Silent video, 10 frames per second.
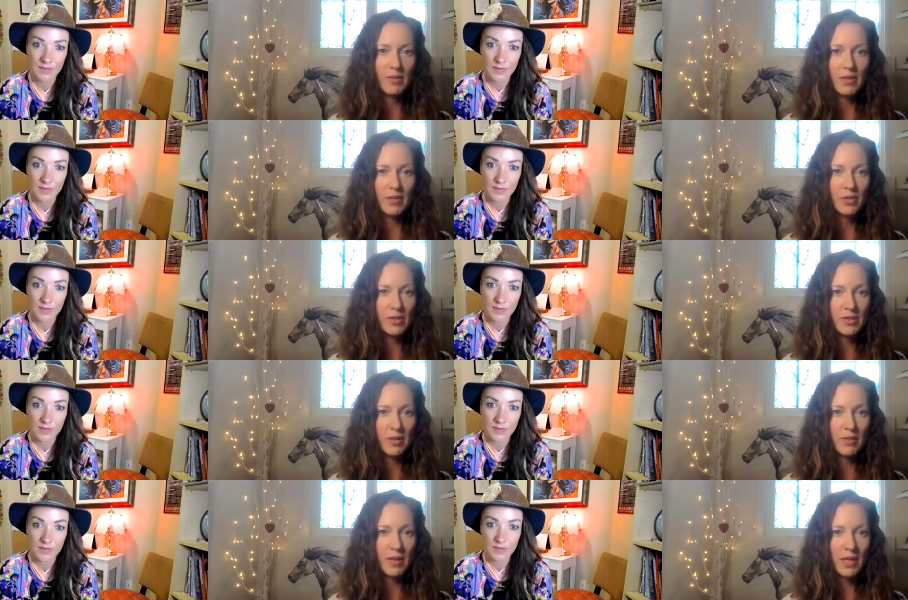Speaker 1: mentors. I
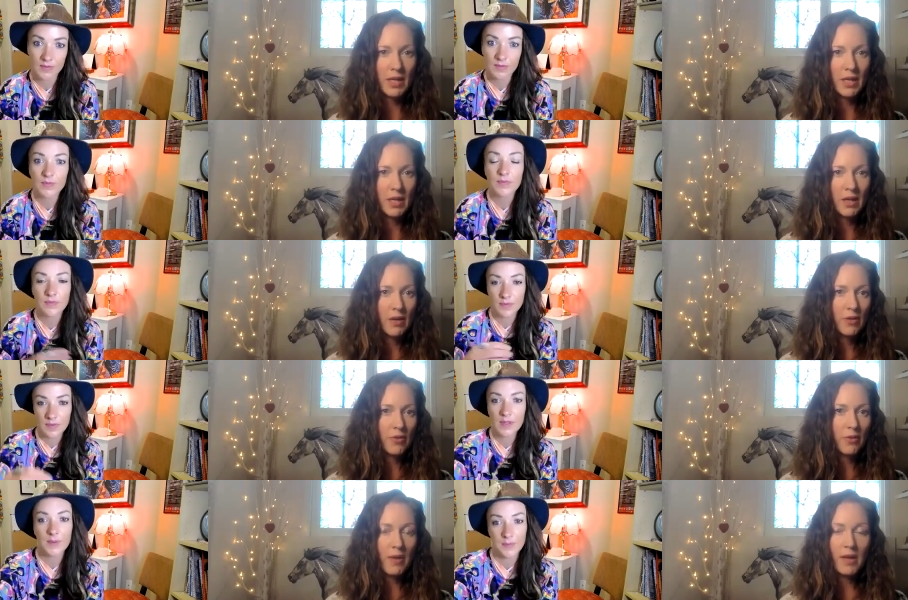mean, through
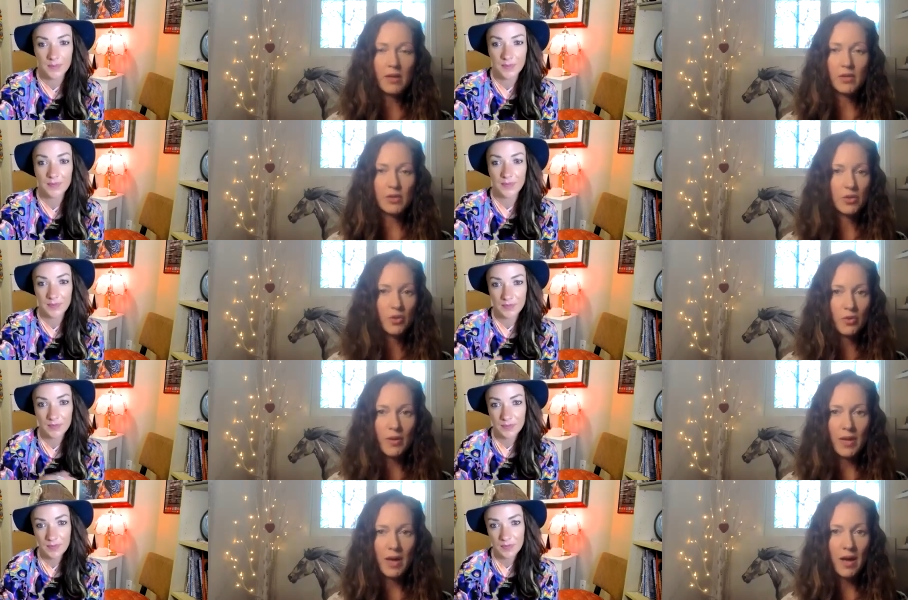medical school, we
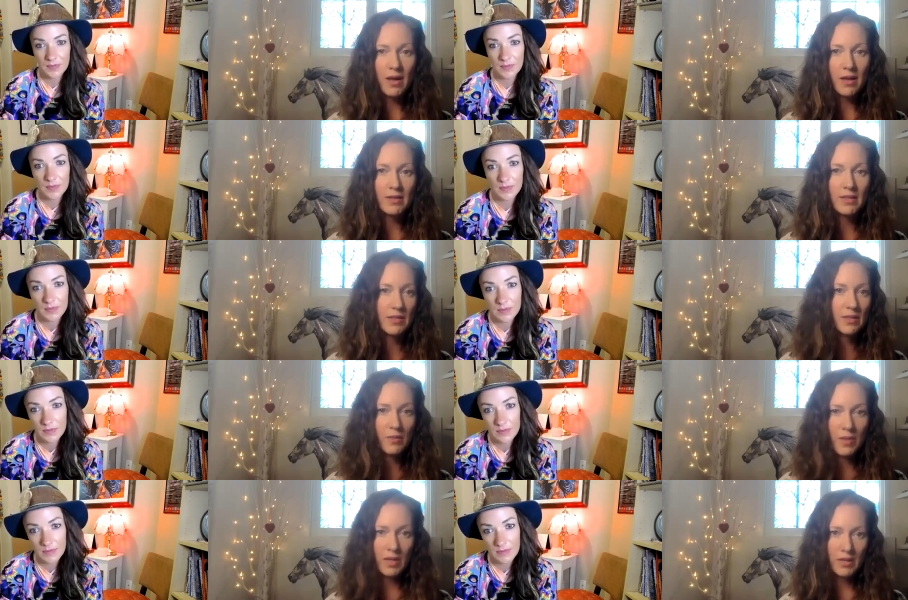had,
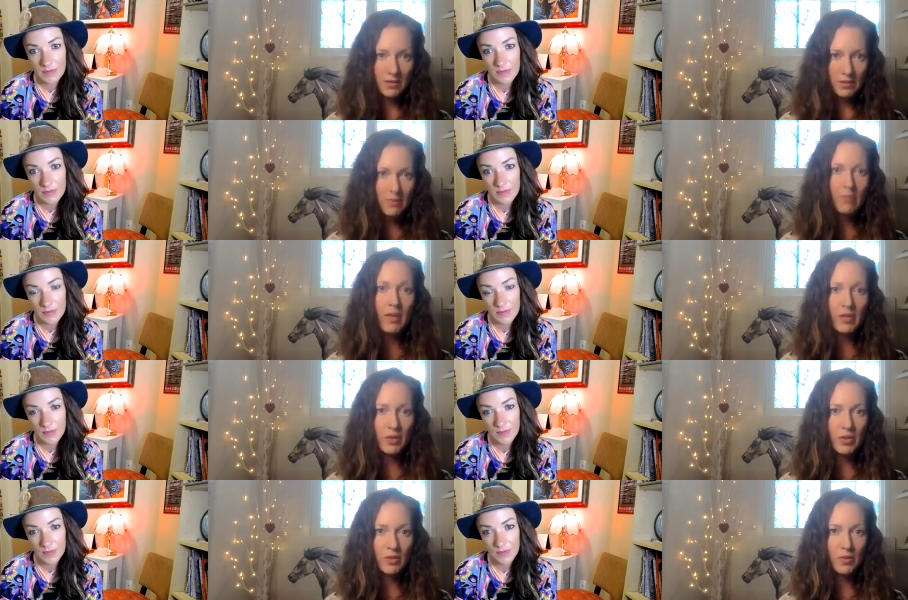we
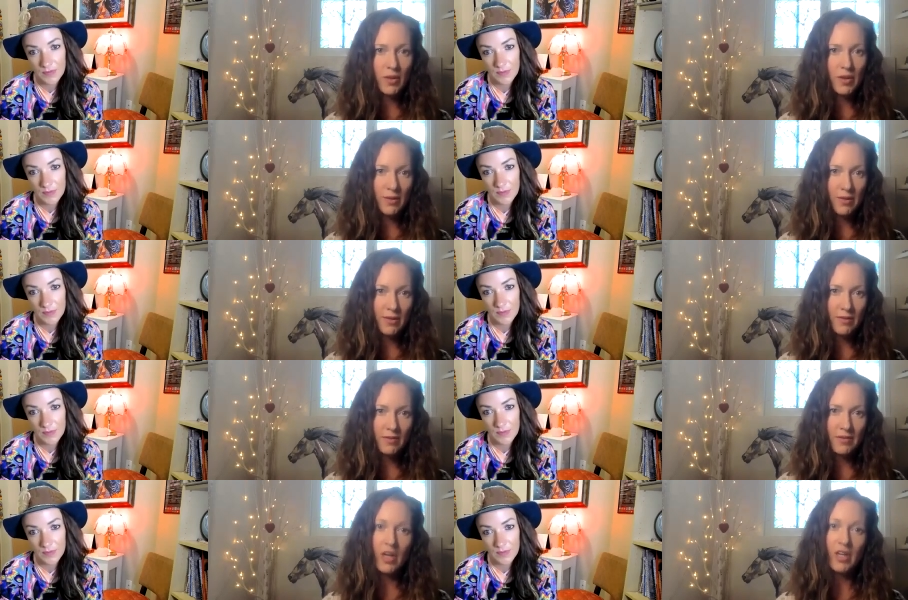mentored with
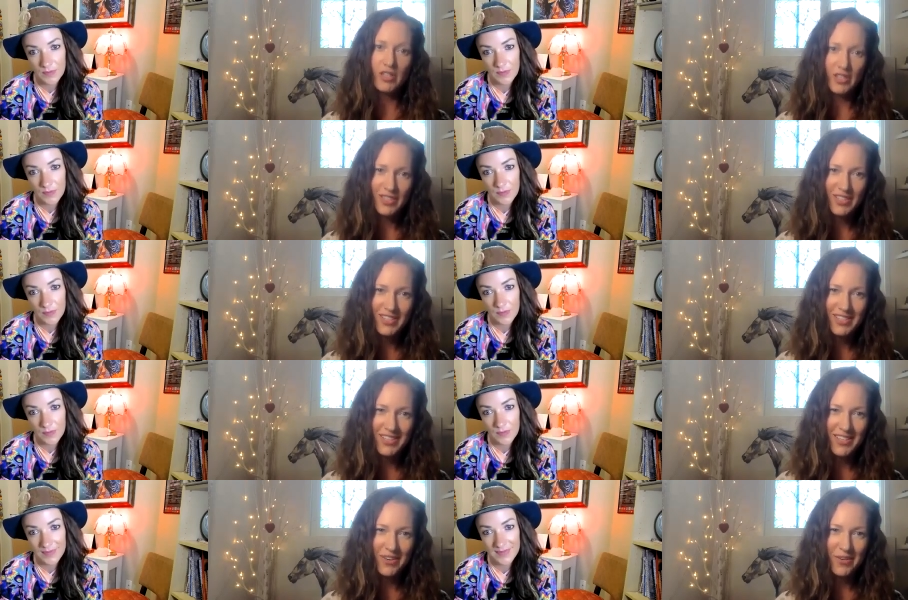doctors, you
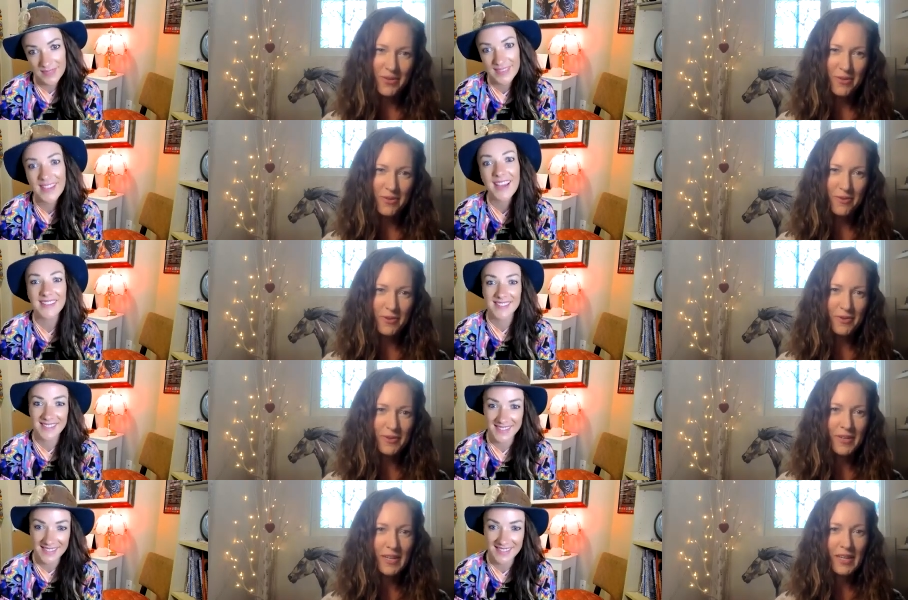know, through
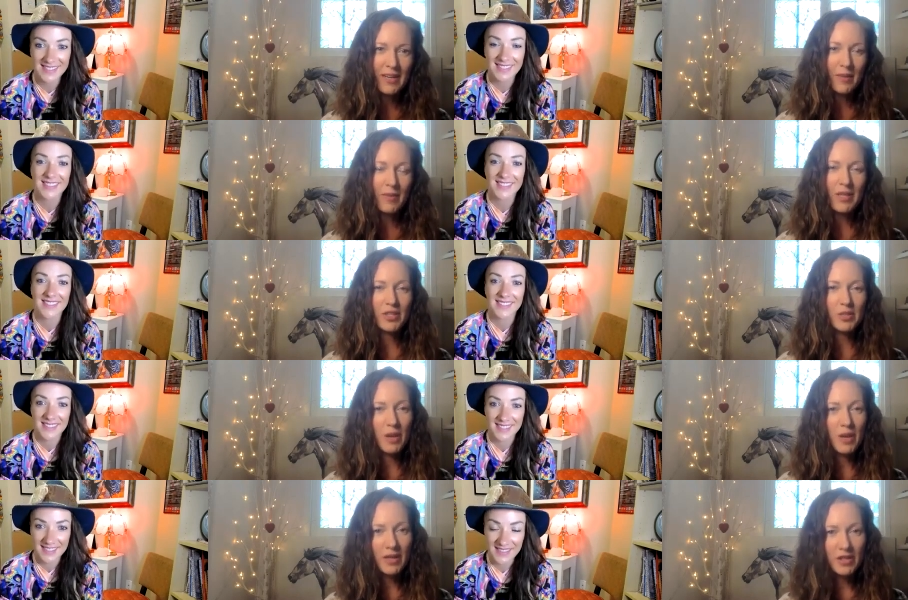my
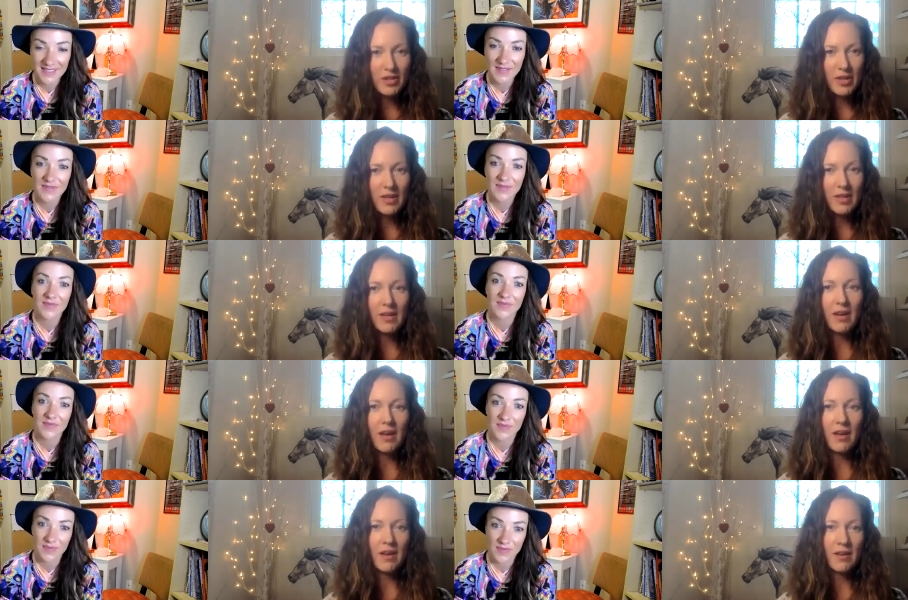shamanic training,
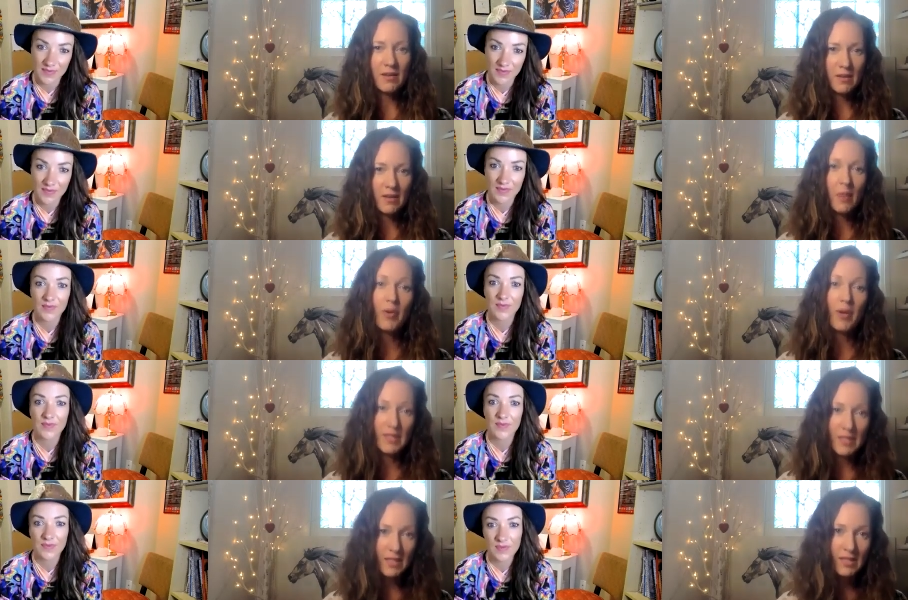I
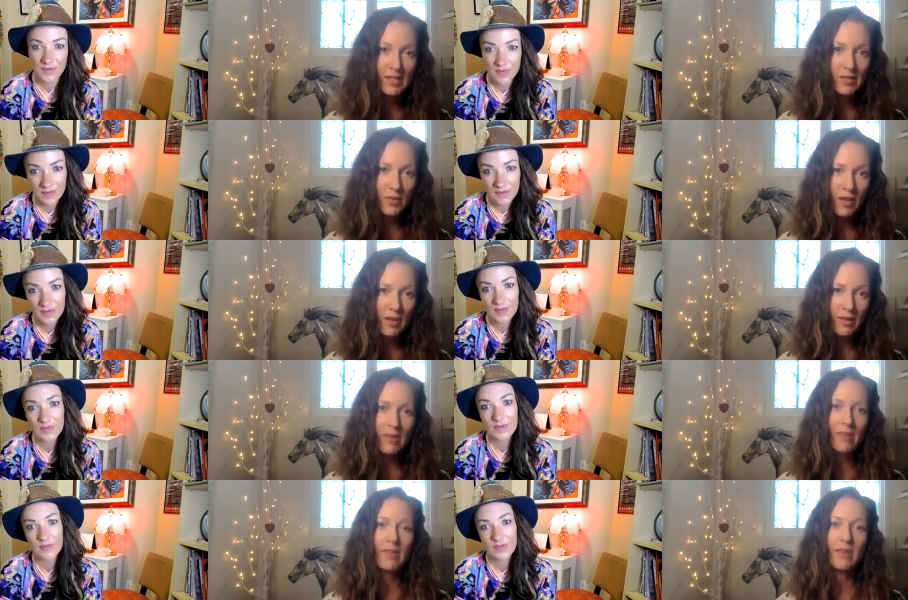apprenticed with
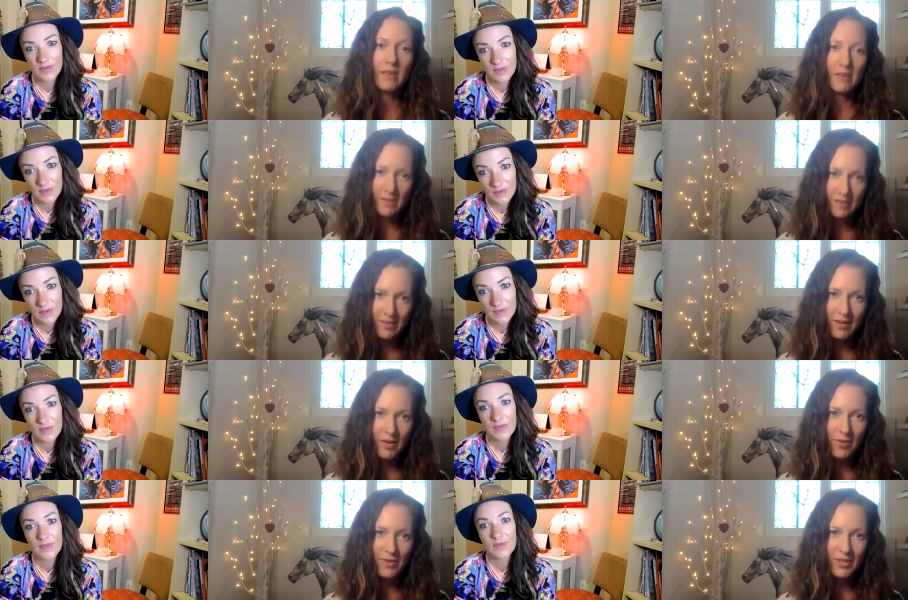the, you
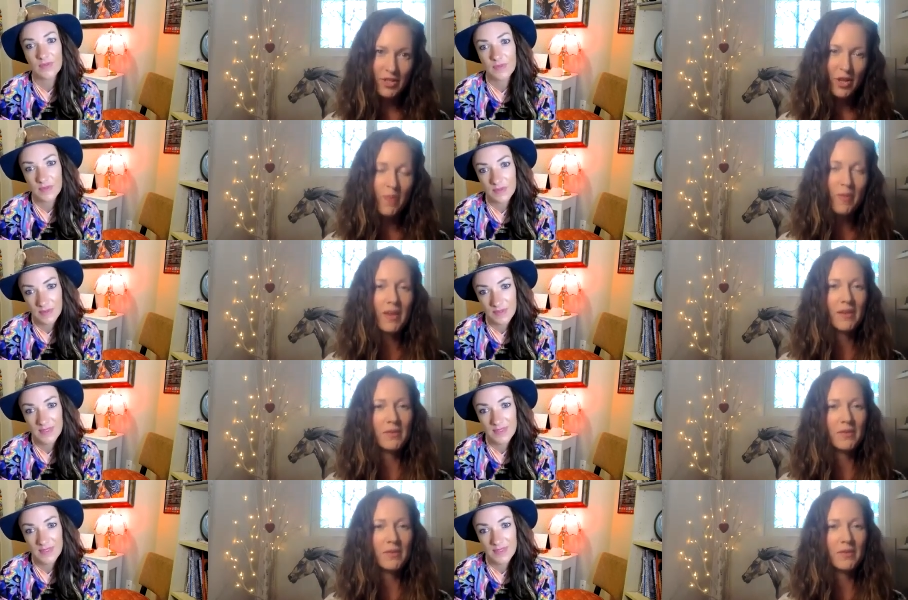know, the shaman